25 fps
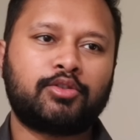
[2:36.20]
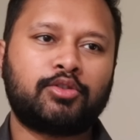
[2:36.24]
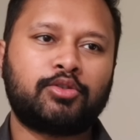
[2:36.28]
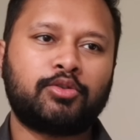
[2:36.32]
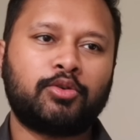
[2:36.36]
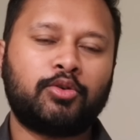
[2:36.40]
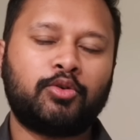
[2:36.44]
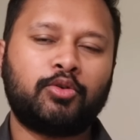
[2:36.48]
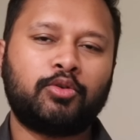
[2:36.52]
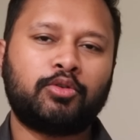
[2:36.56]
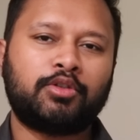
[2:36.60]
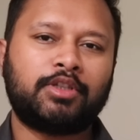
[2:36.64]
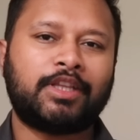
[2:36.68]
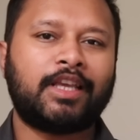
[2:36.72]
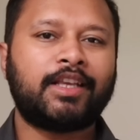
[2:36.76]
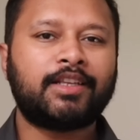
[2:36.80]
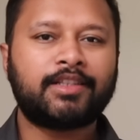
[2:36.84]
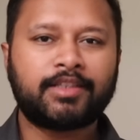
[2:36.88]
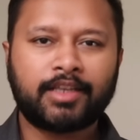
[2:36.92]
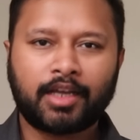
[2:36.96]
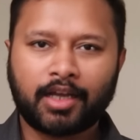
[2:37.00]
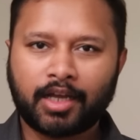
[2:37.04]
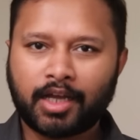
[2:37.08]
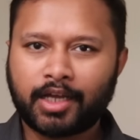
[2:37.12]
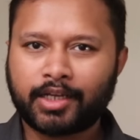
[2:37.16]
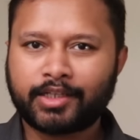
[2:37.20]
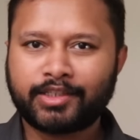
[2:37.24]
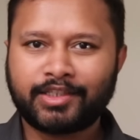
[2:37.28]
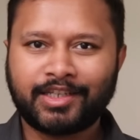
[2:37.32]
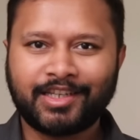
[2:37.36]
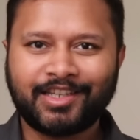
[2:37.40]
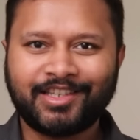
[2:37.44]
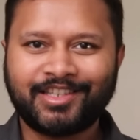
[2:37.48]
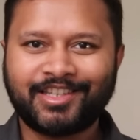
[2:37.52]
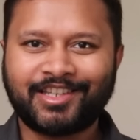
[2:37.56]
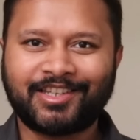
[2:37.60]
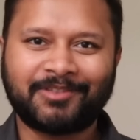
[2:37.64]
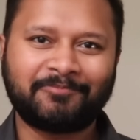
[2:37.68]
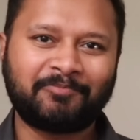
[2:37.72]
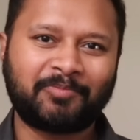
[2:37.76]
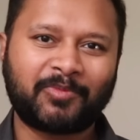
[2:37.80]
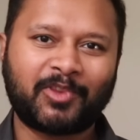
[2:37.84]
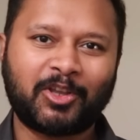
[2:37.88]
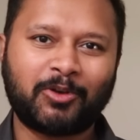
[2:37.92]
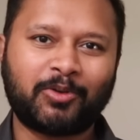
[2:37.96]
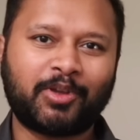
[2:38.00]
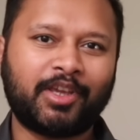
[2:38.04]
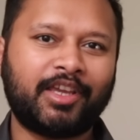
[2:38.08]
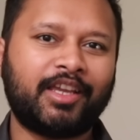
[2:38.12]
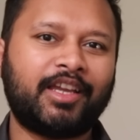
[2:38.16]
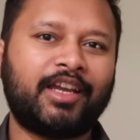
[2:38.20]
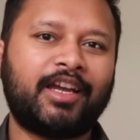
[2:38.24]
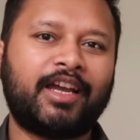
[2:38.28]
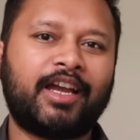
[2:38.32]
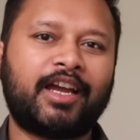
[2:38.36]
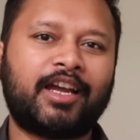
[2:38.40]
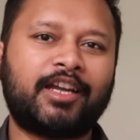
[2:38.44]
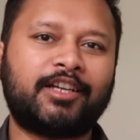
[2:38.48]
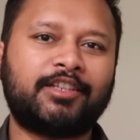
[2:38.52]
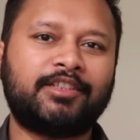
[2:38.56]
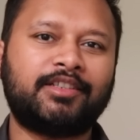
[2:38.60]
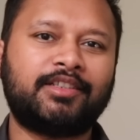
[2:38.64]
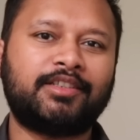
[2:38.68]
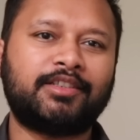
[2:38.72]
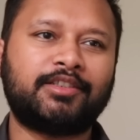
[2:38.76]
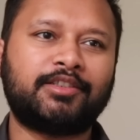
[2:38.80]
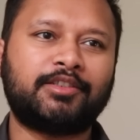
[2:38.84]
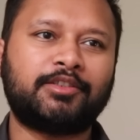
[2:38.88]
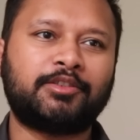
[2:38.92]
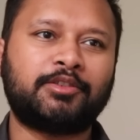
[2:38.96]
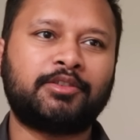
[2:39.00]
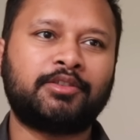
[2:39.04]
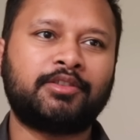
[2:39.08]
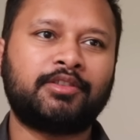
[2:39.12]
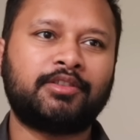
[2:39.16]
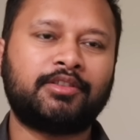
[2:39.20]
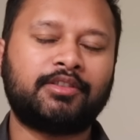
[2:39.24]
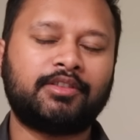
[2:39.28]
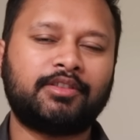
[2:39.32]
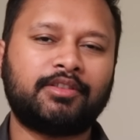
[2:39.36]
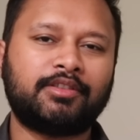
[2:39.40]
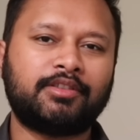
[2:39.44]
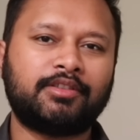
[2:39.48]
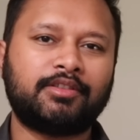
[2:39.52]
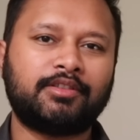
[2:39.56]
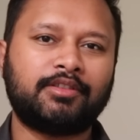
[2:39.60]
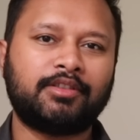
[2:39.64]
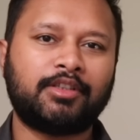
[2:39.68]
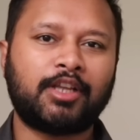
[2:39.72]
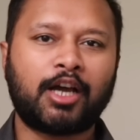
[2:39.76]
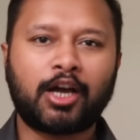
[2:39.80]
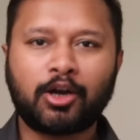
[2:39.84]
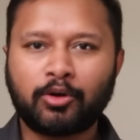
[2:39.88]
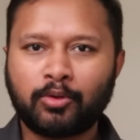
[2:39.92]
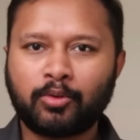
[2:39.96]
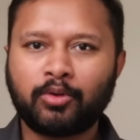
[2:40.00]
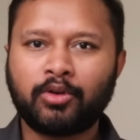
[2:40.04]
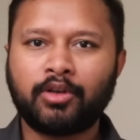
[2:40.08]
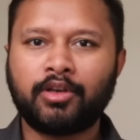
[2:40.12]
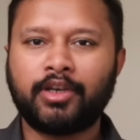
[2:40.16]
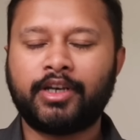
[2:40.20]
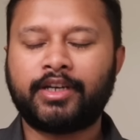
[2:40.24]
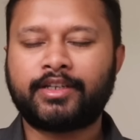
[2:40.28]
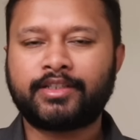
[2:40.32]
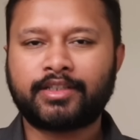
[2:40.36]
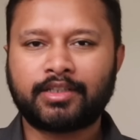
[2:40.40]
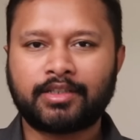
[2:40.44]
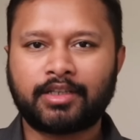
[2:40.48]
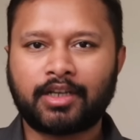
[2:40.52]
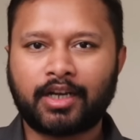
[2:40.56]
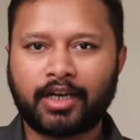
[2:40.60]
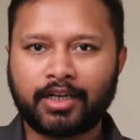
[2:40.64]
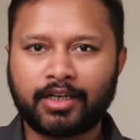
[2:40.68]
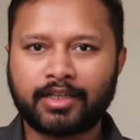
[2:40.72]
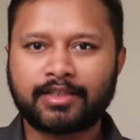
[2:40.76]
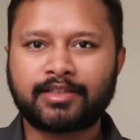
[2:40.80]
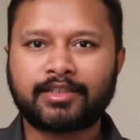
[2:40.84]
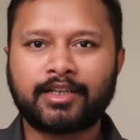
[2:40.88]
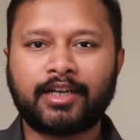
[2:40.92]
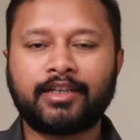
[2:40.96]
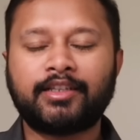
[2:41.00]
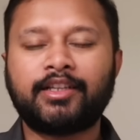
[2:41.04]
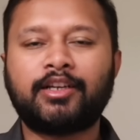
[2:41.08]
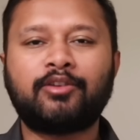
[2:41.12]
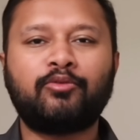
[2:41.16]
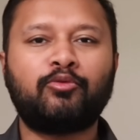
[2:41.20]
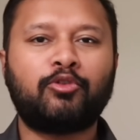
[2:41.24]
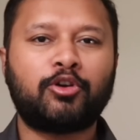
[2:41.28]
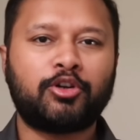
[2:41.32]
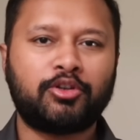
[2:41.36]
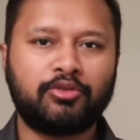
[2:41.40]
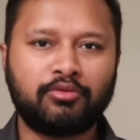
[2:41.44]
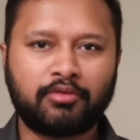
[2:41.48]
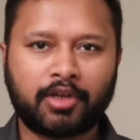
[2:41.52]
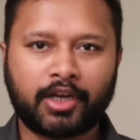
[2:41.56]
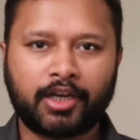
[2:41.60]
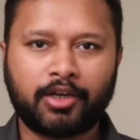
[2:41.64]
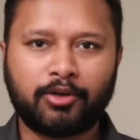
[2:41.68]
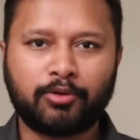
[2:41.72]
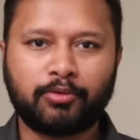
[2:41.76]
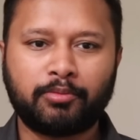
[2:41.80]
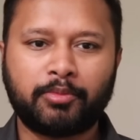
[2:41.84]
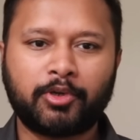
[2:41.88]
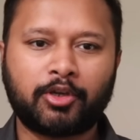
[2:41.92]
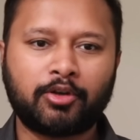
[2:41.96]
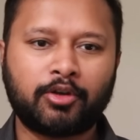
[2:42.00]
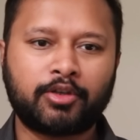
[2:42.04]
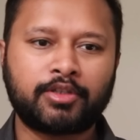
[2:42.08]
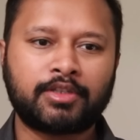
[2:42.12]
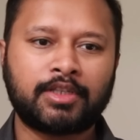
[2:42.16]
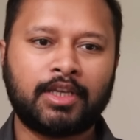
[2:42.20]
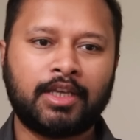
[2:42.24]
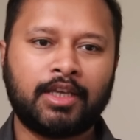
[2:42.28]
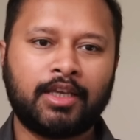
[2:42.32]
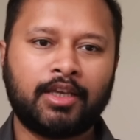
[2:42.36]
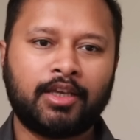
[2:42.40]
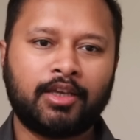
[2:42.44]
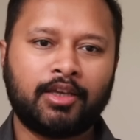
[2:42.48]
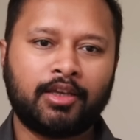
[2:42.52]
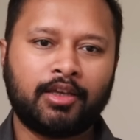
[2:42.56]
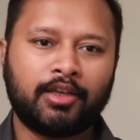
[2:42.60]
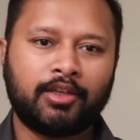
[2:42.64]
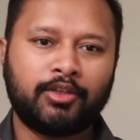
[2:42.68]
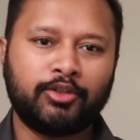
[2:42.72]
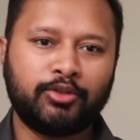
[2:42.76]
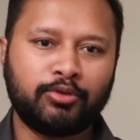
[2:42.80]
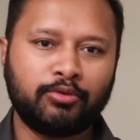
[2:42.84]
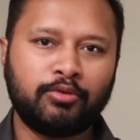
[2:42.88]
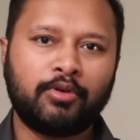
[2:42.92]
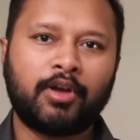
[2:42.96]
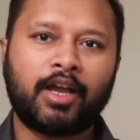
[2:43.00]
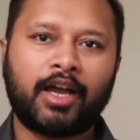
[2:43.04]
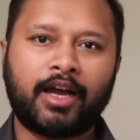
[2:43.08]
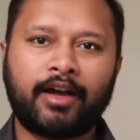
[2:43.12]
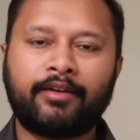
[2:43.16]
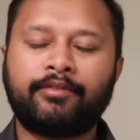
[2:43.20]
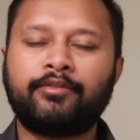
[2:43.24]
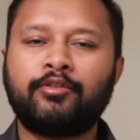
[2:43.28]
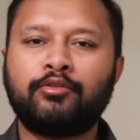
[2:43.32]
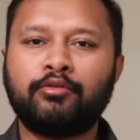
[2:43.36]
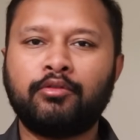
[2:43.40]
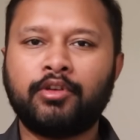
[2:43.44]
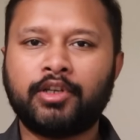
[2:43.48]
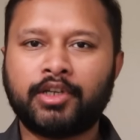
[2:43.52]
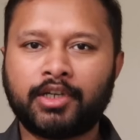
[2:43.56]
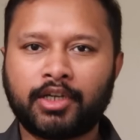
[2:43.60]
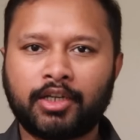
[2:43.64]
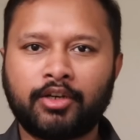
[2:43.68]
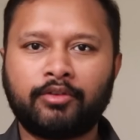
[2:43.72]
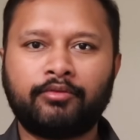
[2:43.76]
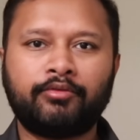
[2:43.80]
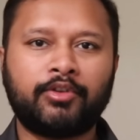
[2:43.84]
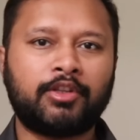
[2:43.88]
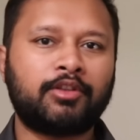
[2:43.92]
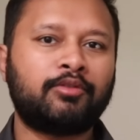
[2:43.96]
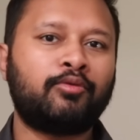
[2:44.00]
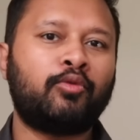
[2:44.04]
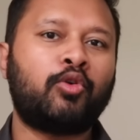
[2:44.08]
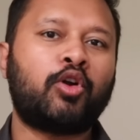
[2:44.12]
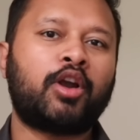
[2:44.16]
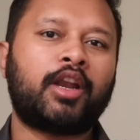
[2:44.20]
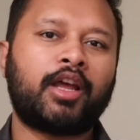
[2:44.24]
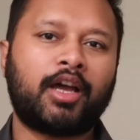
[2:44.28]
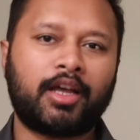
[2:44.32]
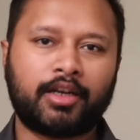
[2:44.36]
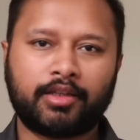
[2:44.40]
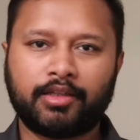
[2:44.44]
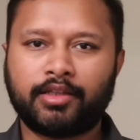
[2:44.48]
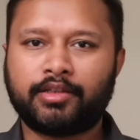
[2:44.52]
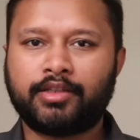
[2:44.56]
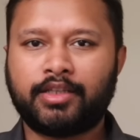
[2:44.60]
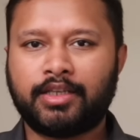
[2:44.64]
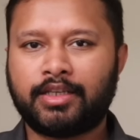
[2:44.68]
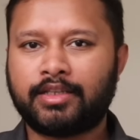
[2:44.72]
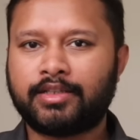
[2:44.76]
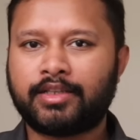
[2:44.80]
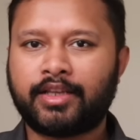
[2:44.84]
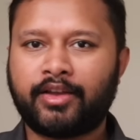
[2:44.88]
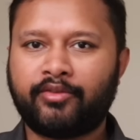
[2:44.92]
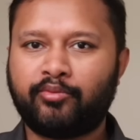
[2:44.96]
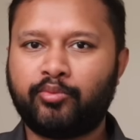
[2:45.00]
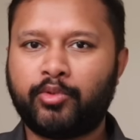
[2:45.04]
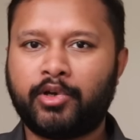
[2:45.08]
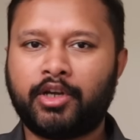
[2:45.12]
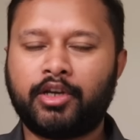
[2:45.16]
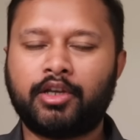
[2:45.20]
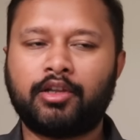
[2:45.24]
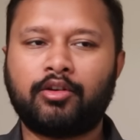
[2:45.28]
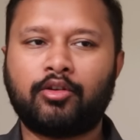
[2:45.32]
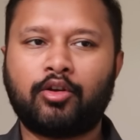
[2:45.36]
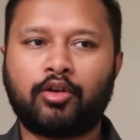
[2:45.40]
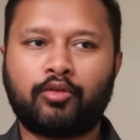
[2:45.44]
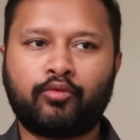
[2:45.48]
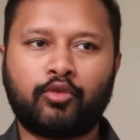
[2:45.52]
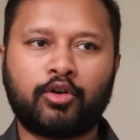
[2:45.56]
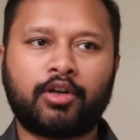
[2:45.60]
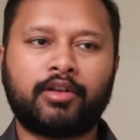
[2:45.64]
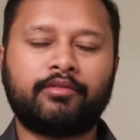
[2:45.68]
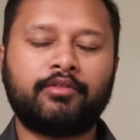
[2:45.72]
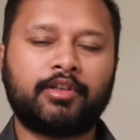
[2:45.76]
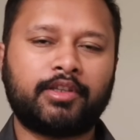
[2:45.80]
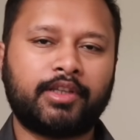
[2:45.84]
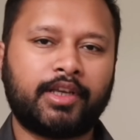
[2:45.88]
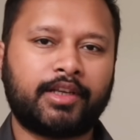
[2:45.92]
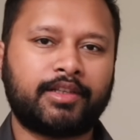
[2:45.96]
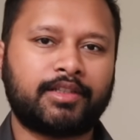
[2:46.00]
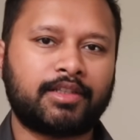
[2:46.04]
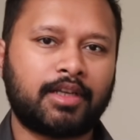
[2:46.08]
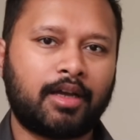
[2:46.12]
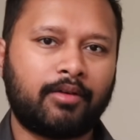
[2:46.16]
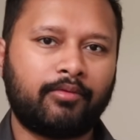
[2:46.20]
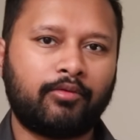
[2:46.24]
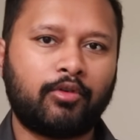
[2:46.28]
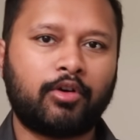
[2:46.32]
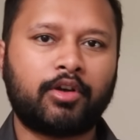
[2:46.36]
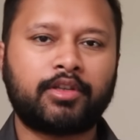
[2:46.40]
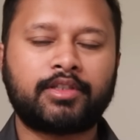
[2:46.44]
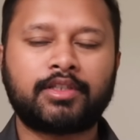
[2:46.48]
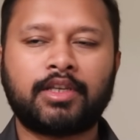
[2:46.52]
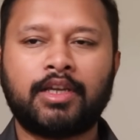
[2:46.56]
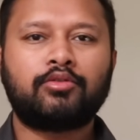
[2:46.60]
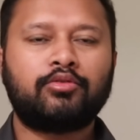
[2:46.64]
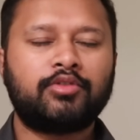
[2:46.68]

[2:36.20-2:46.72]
So things are changing. Okay. And now let's understand that what you can do, because you have to learn with what are the things have been done or whatever the exam was.